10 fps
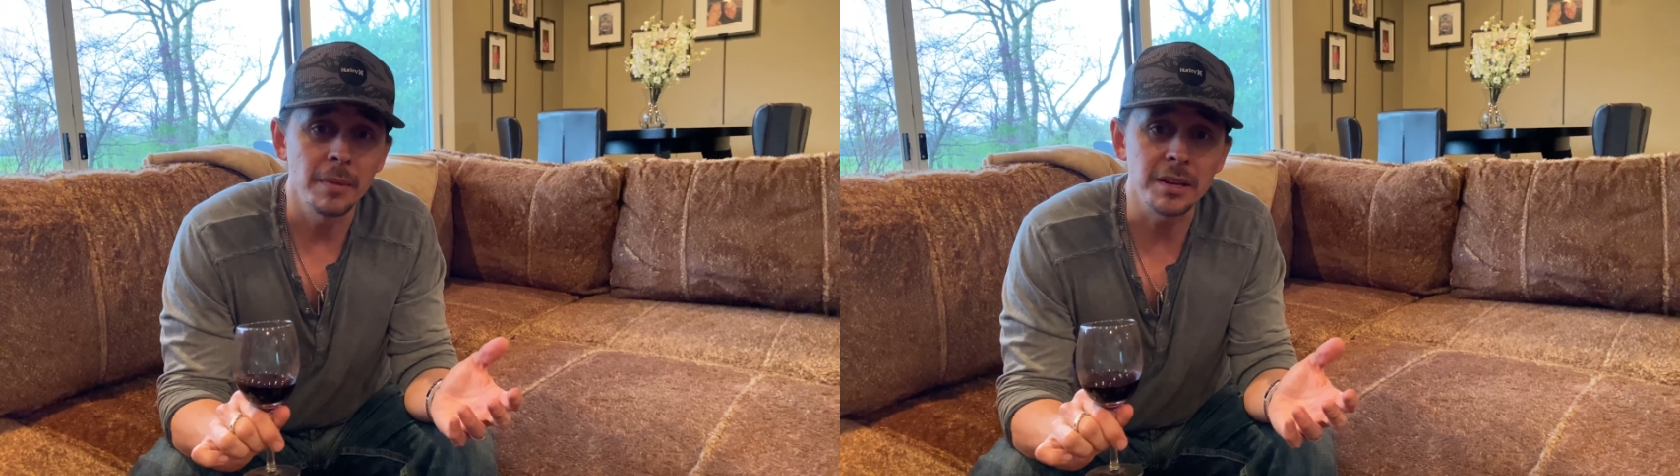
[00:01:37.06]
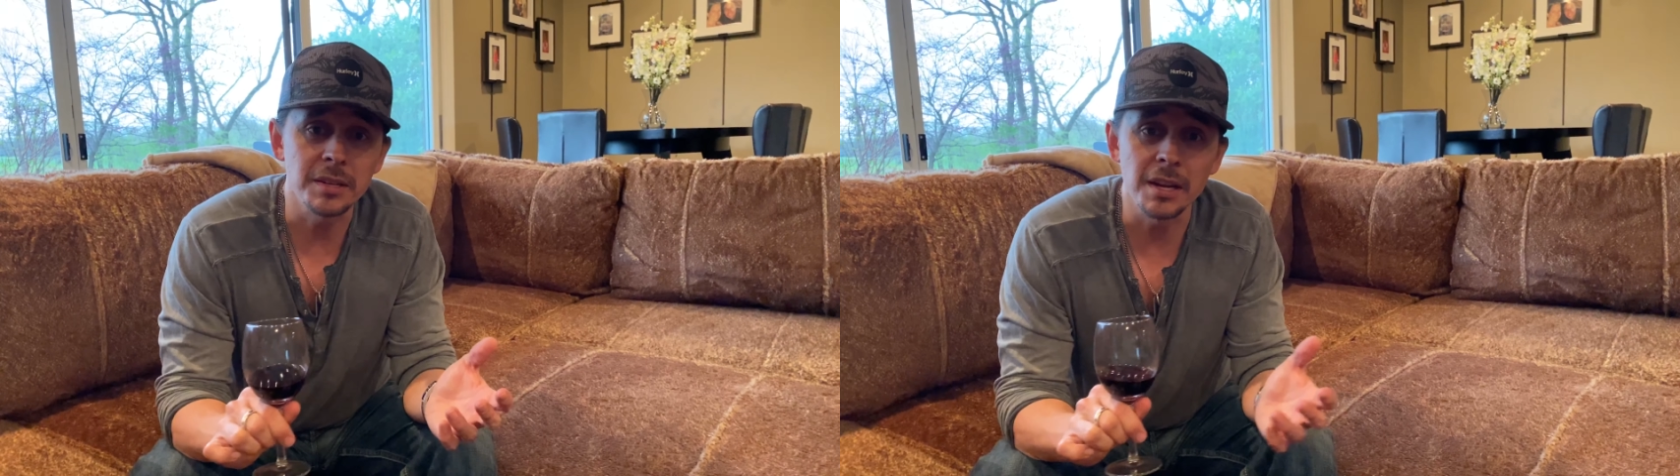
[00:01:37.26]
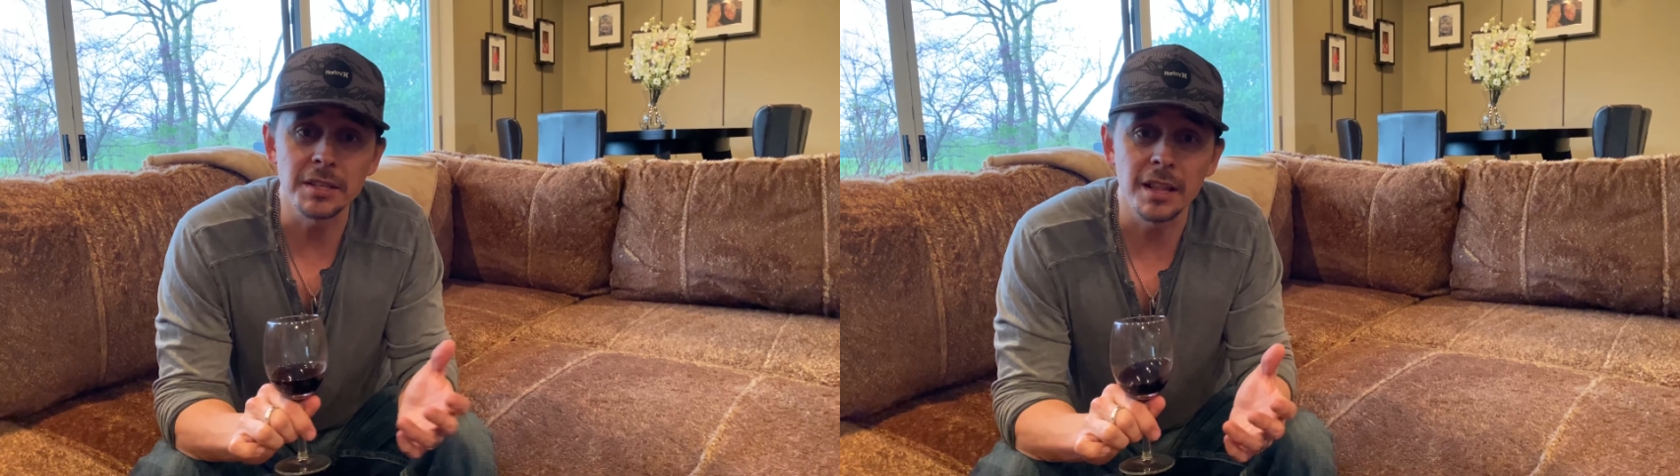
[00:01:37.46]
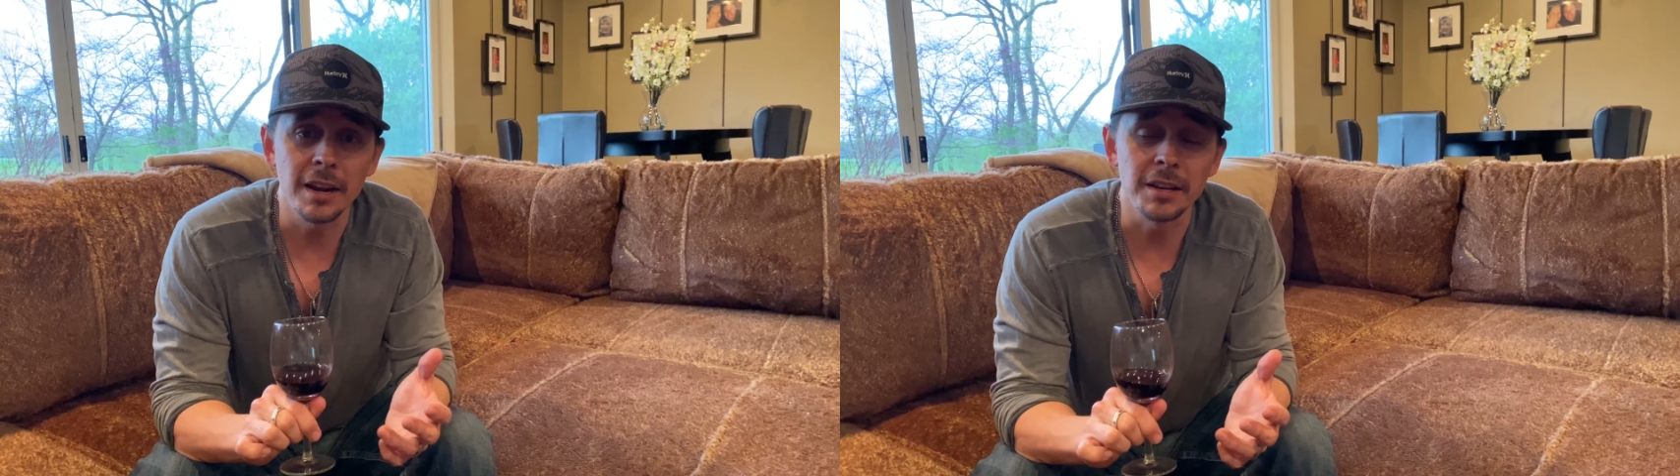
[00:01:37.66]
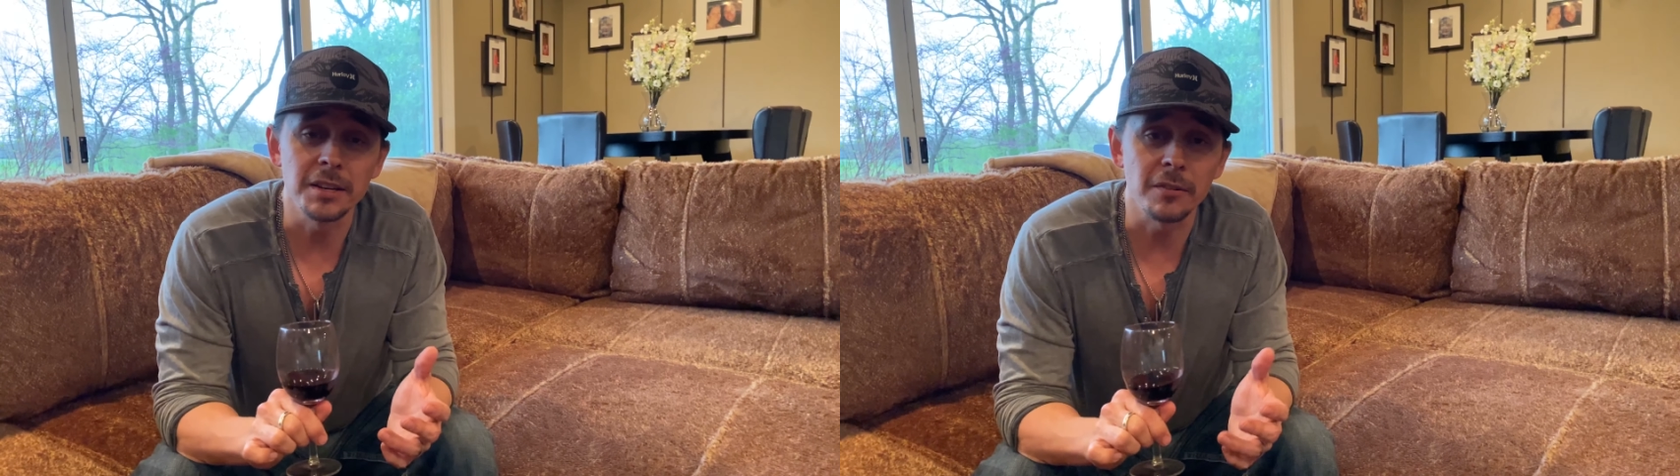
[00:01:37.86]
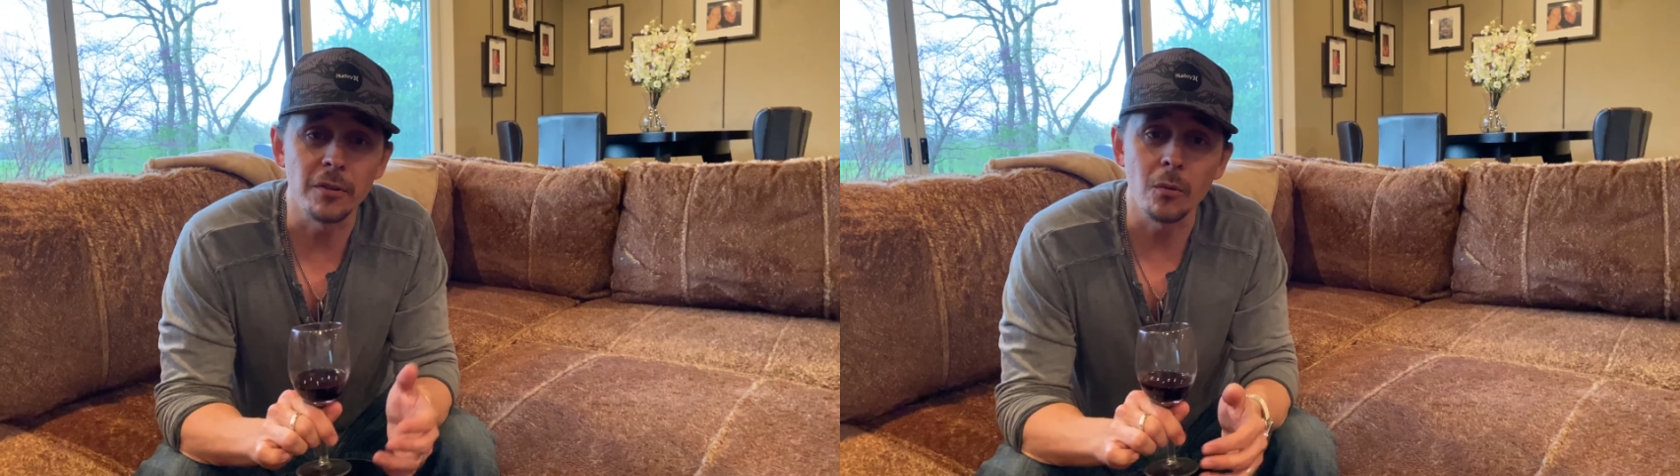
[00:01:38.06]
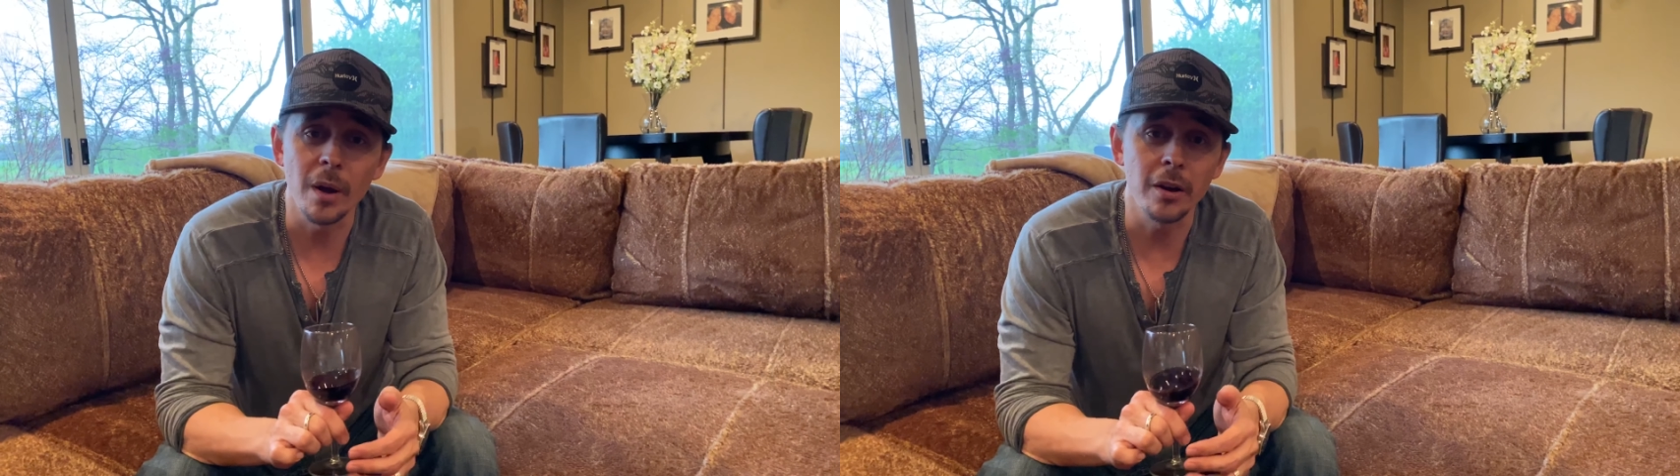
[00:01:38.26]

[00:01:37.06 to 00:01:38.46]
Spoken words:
sense of that in a different way,